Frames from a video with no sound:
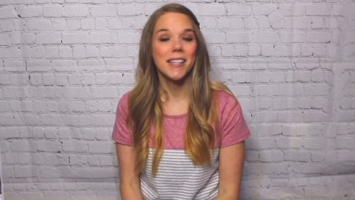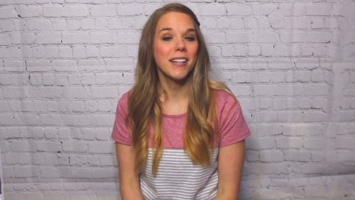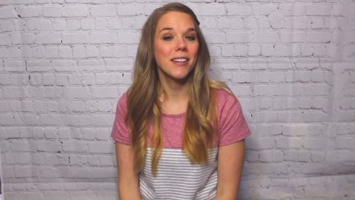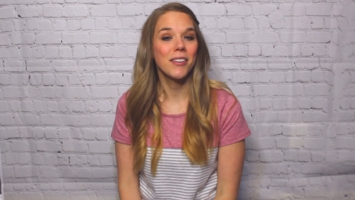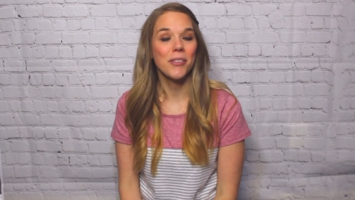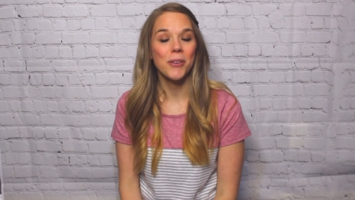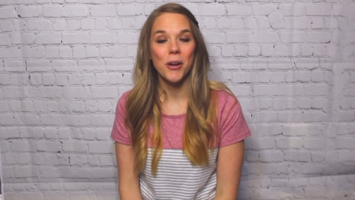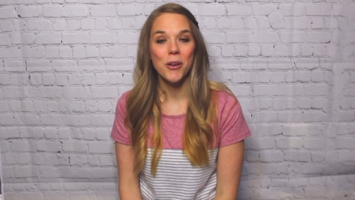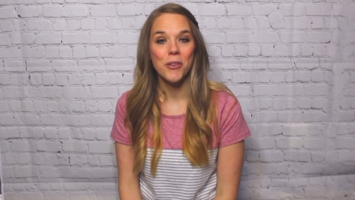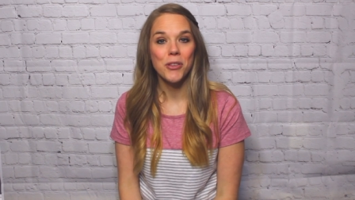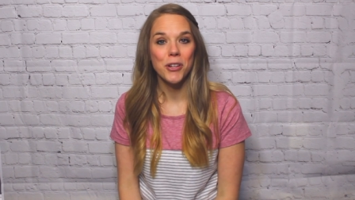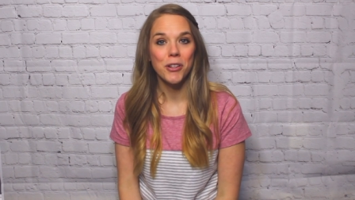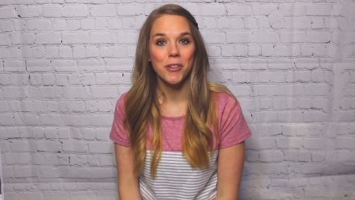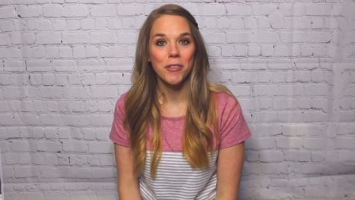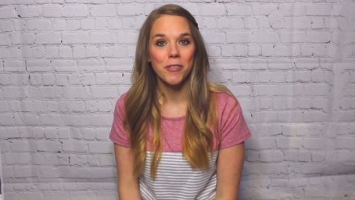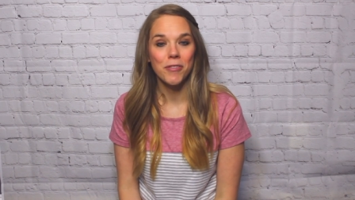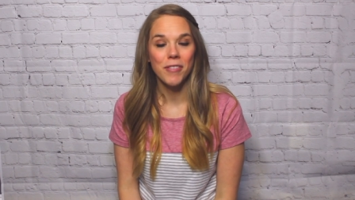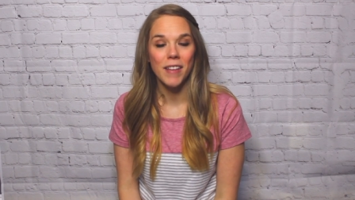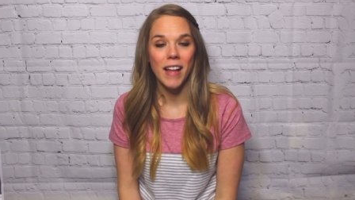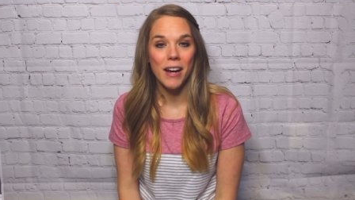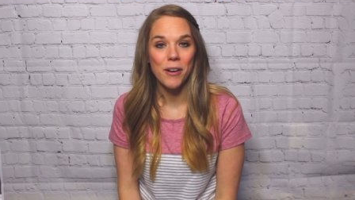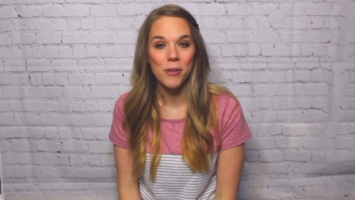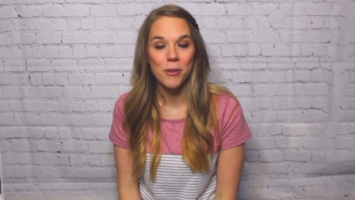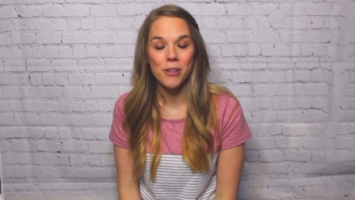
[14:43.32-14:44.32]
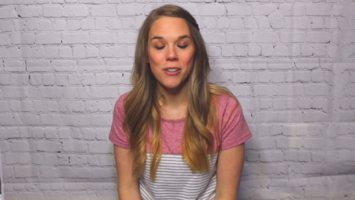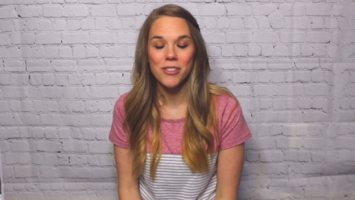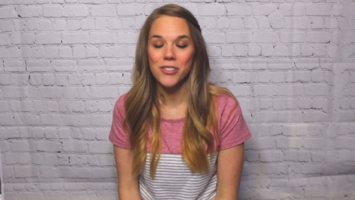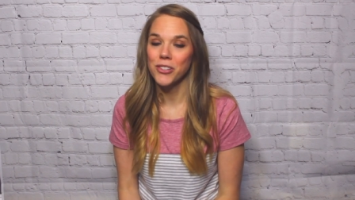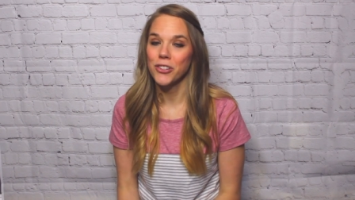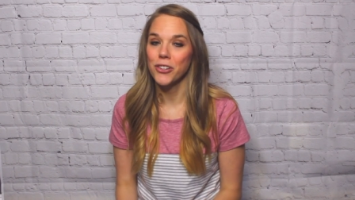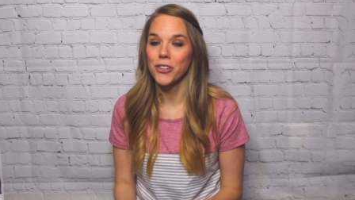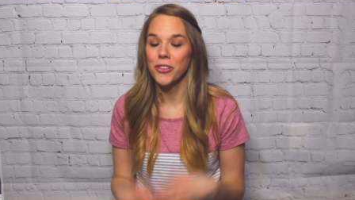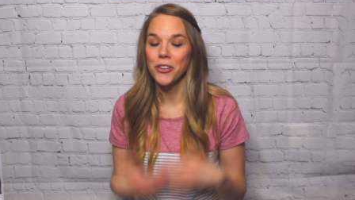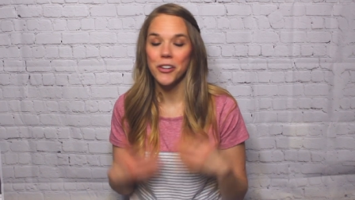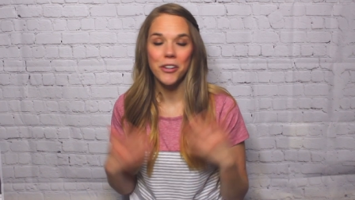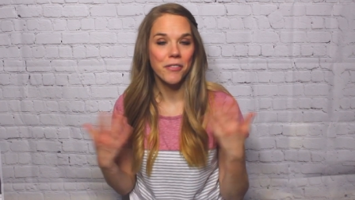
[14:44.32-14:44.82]
to grow their flowers
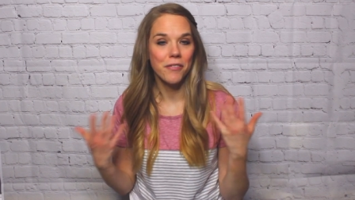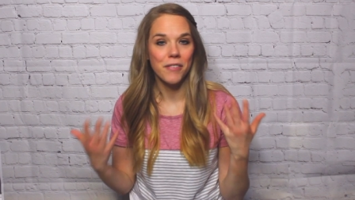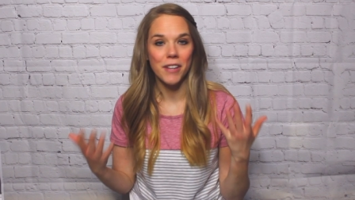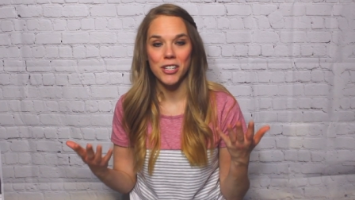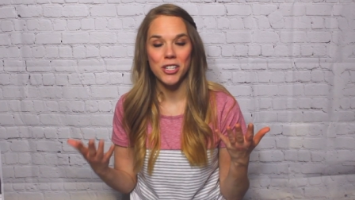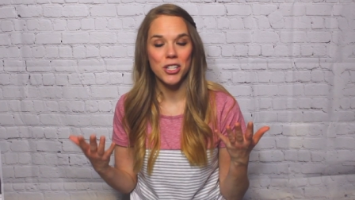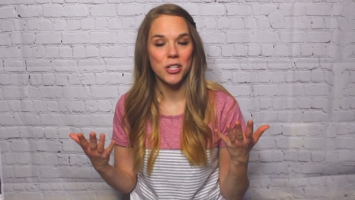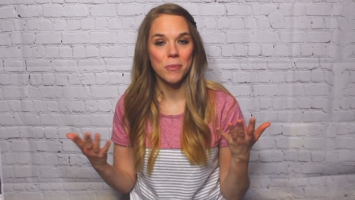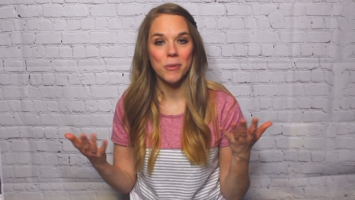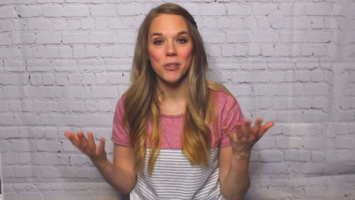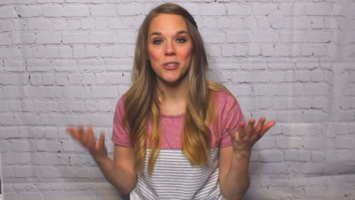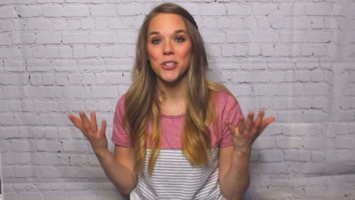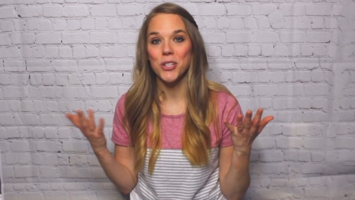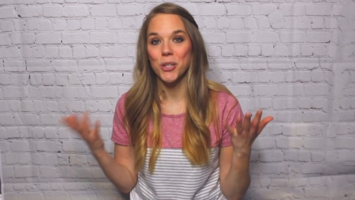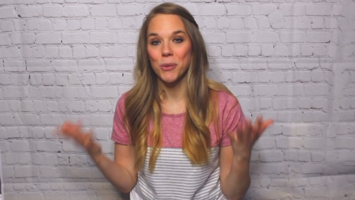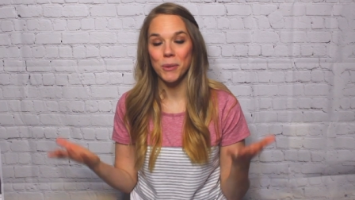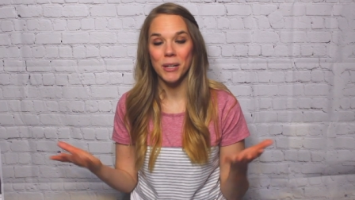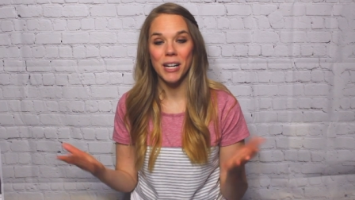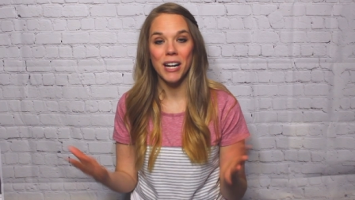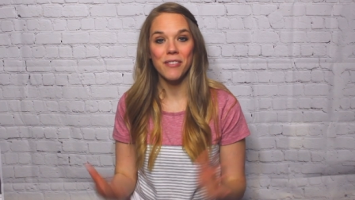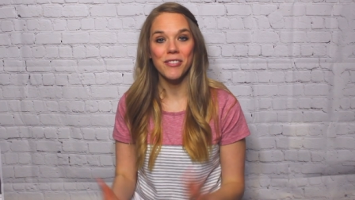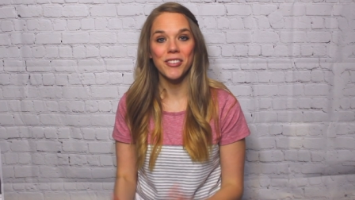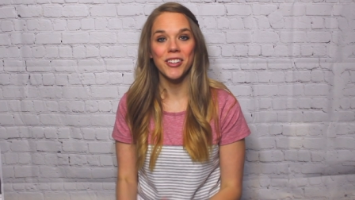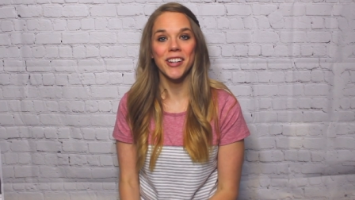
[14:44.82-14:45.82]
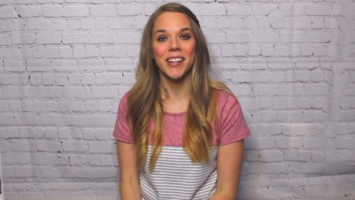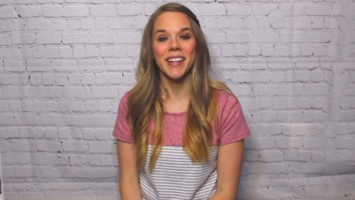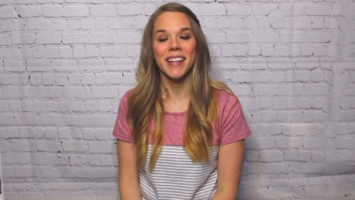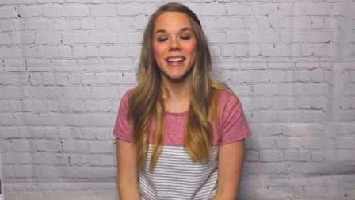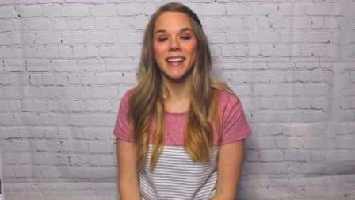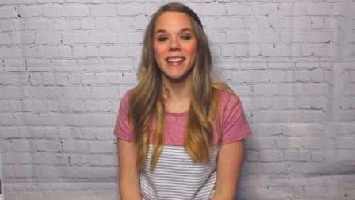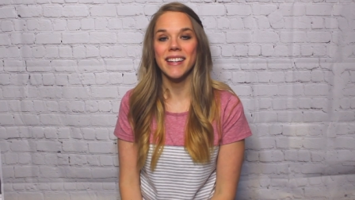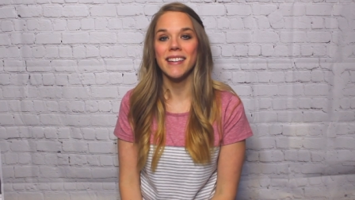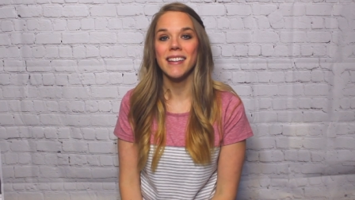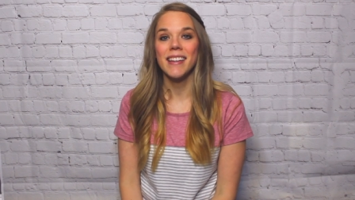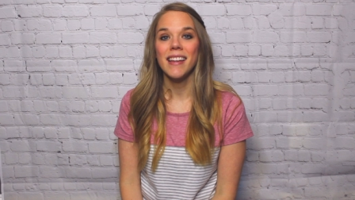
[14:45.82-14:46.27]
or their vegetables or whatever in.